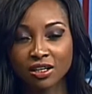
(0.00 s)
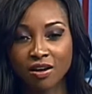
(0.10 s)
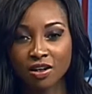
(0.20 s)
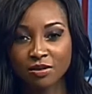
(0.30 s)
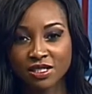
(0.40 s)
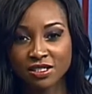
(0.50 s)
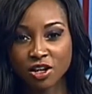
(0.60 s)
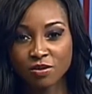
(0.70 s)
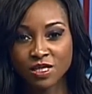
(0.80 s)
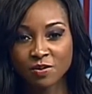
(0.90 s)
economist
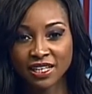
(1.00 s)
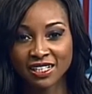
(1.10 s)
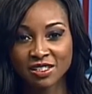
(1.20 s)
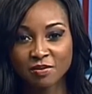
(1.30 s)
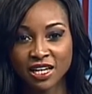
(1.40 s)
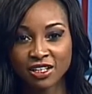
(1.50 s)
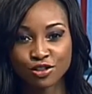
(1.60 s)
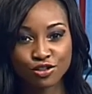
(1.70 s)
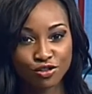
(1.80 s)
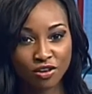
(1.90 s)
Thomas Piketty made a
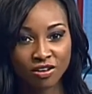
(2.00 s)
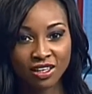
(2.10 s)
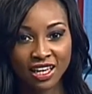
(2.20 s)
strong